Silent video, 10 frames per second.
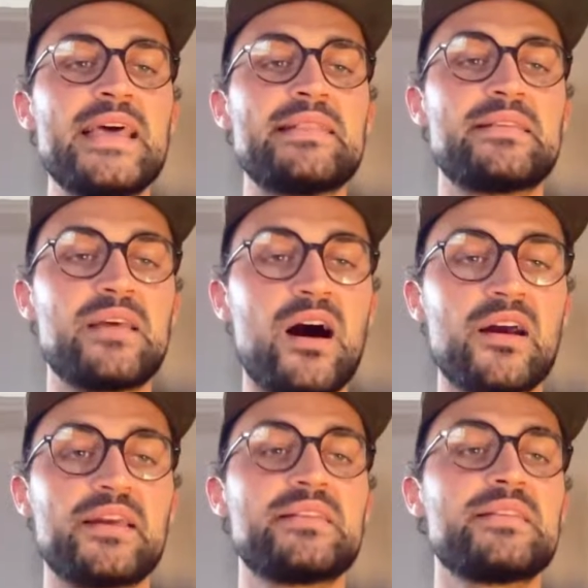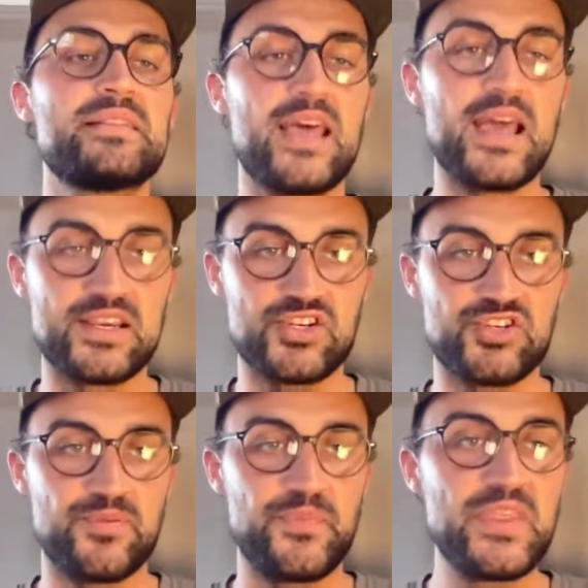the target
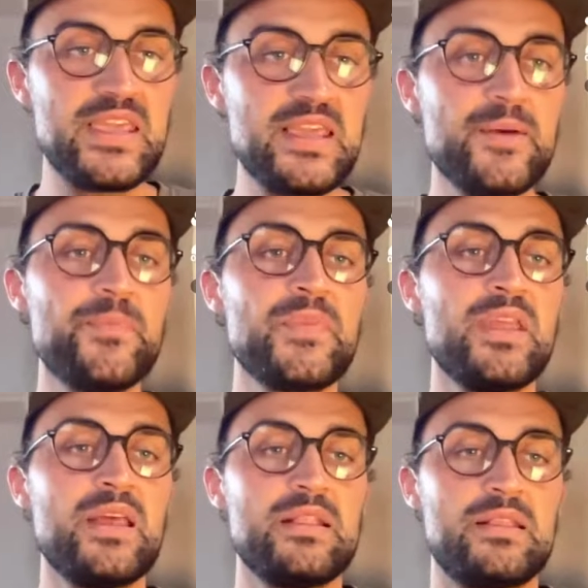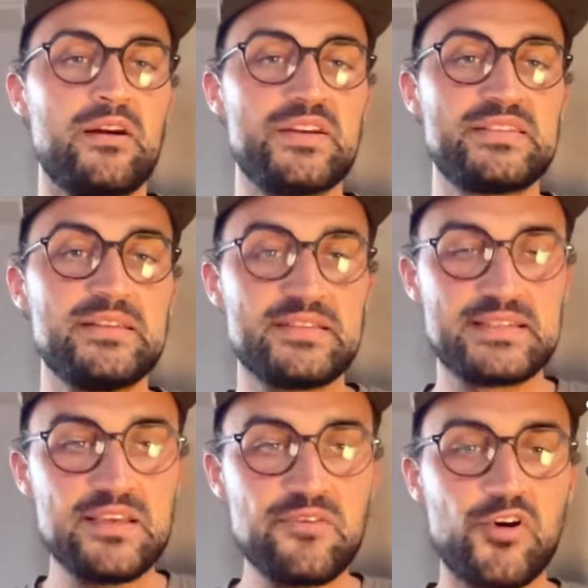texture. Here there is this
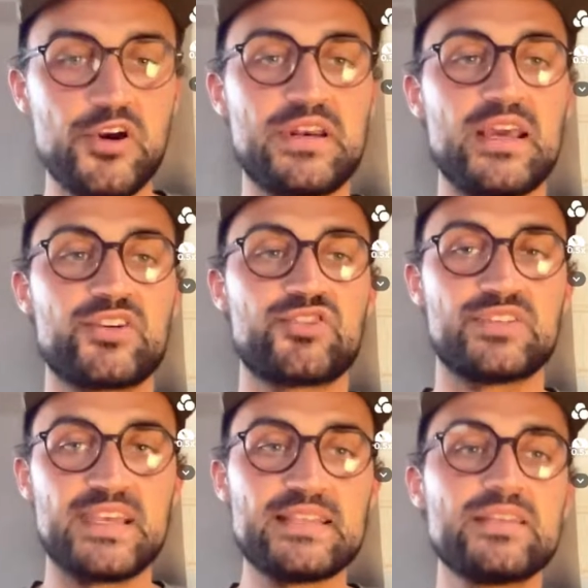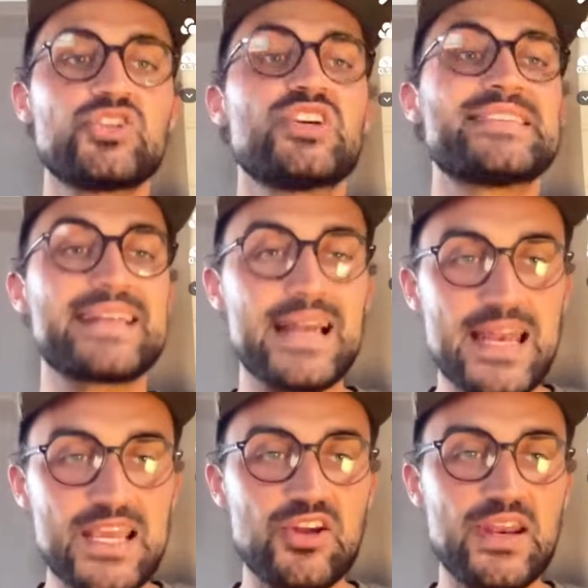default texture set, just
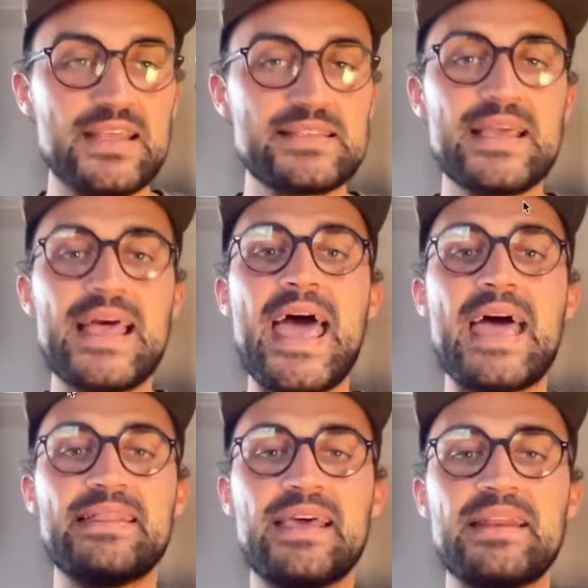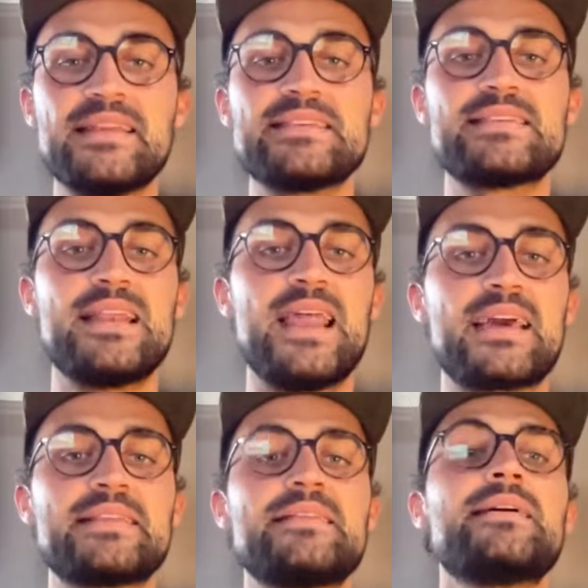click on it and then
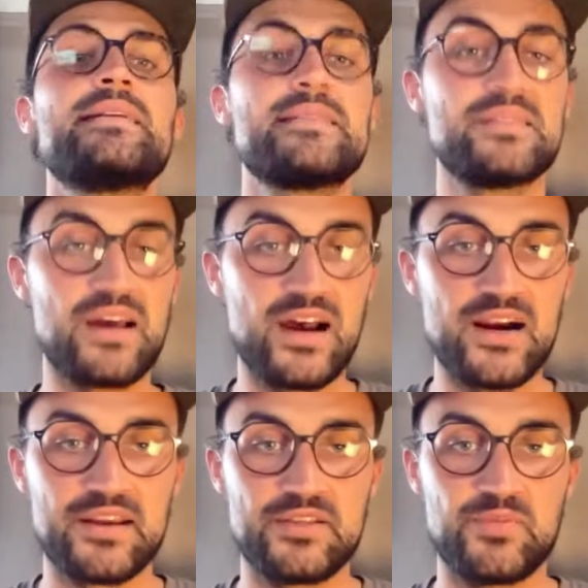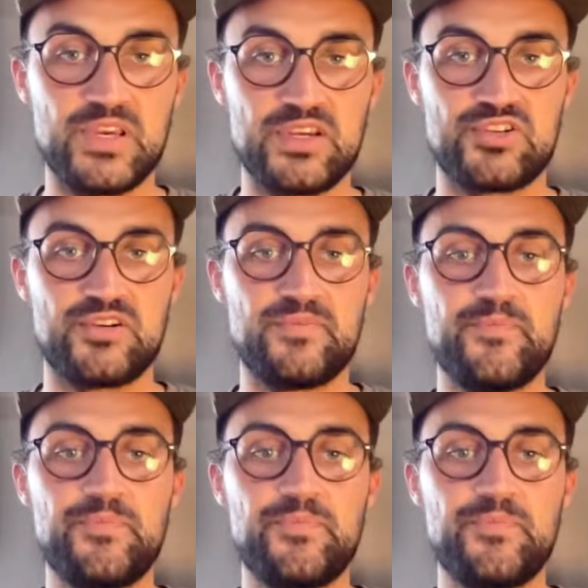select the target picture.